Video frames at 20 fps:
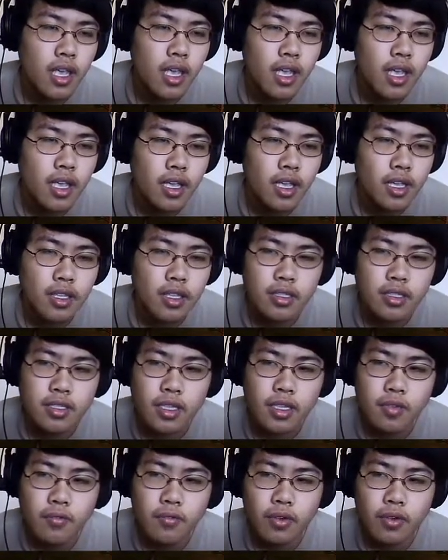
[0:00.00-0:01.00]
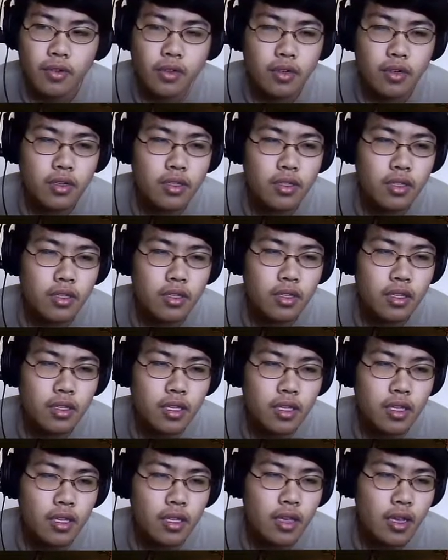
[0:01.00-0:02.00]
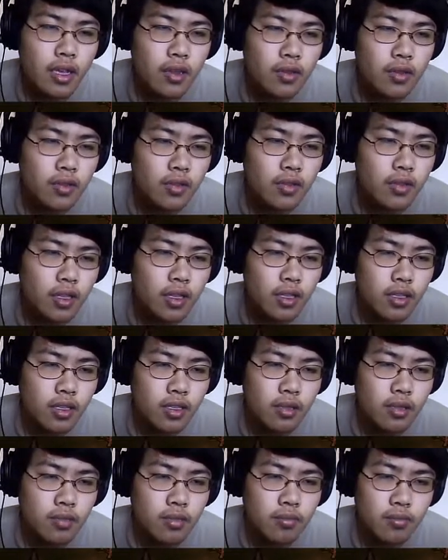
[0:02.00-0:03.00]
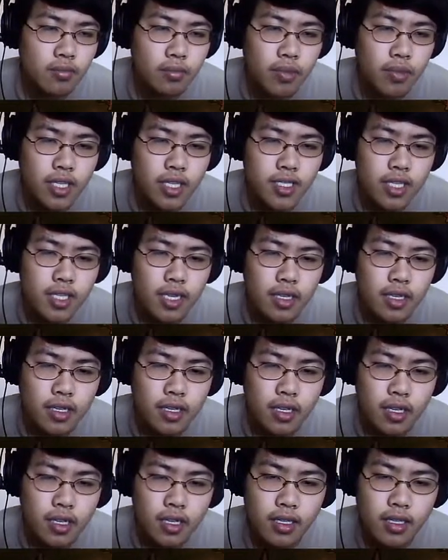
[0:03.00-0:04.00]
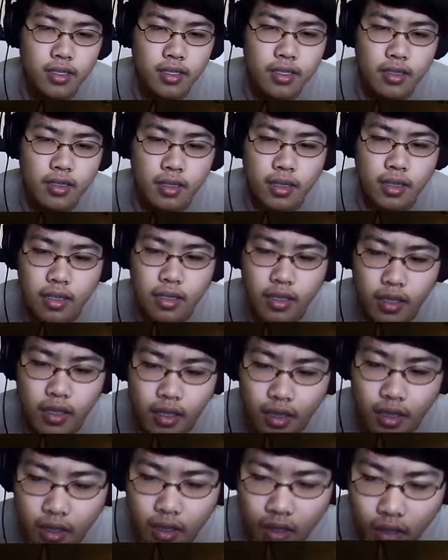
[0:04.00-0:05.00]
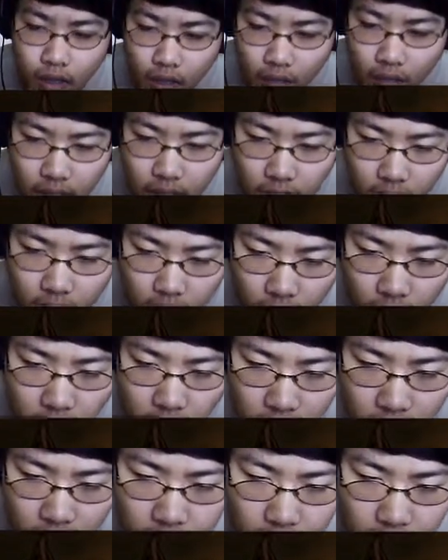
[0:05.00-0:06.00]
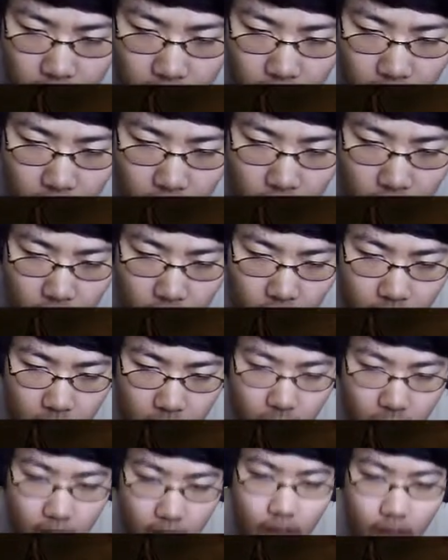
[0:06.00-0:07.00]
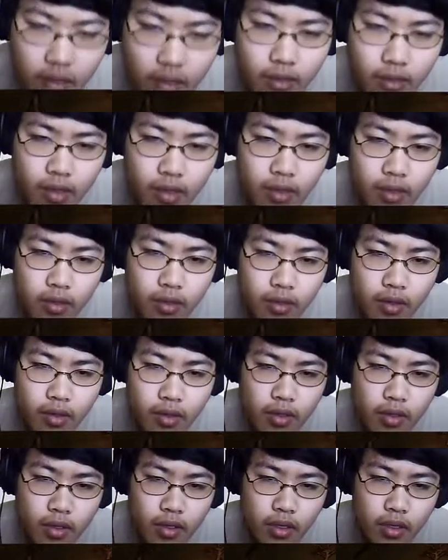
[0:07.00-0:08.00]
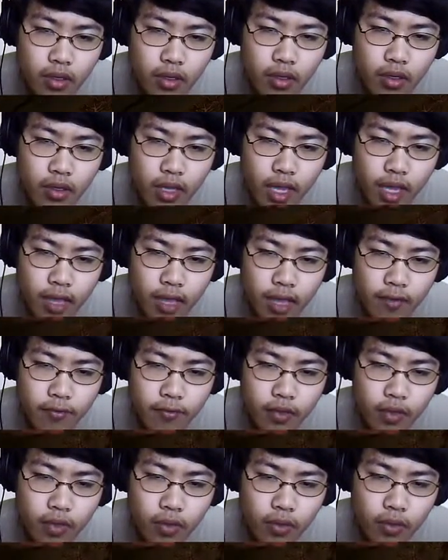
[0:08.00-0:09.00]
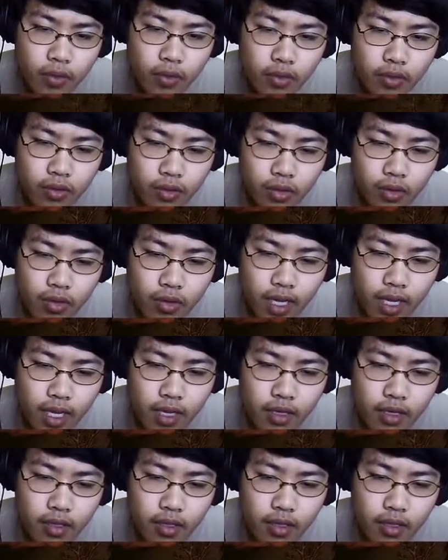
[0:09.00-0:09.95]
And same for the health and brain sanity, I guess. Alright, so let me see. Right. Add fuel to that.